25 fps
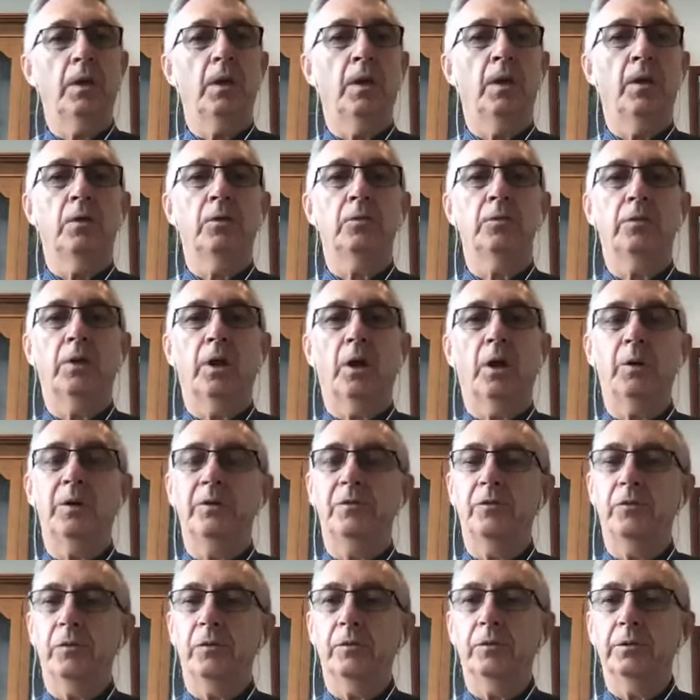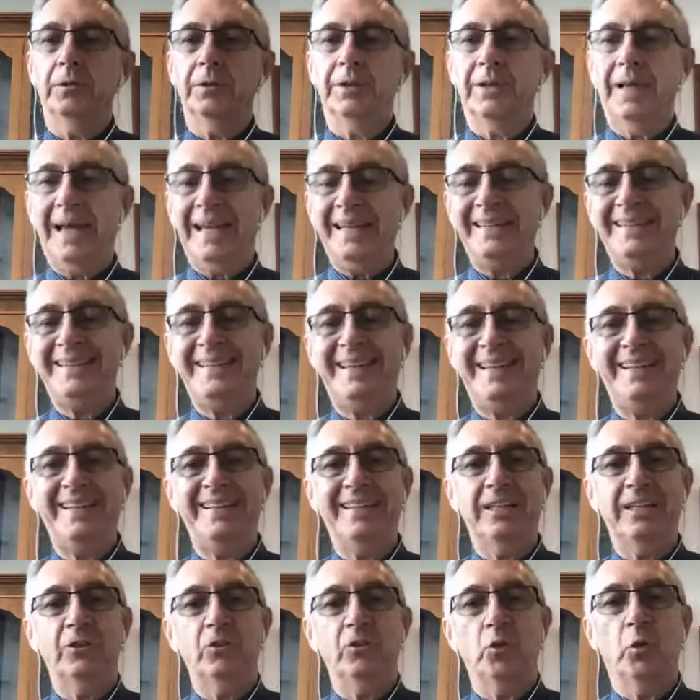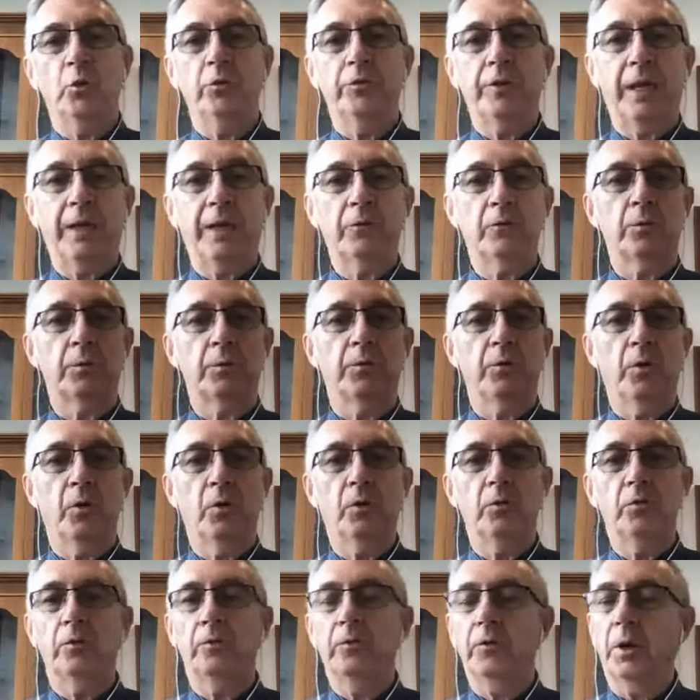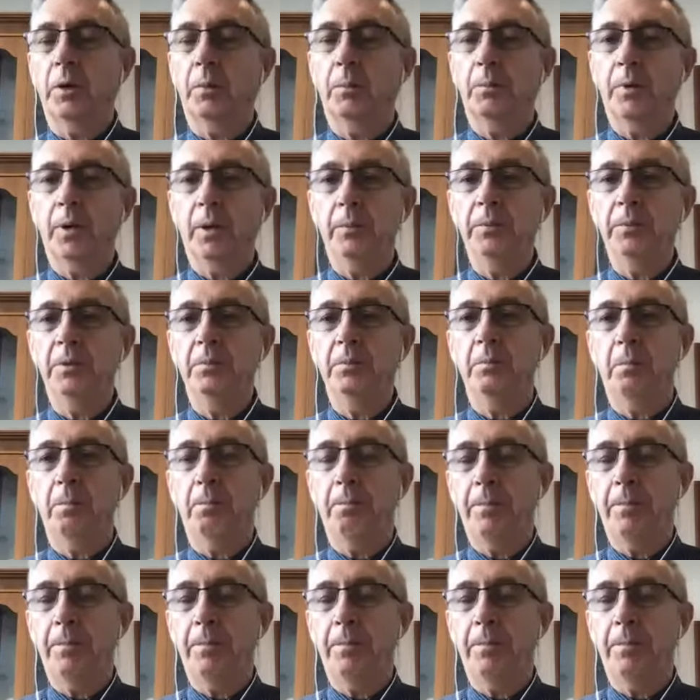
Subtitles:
So if you're late getting in your tax return, you've got a problem,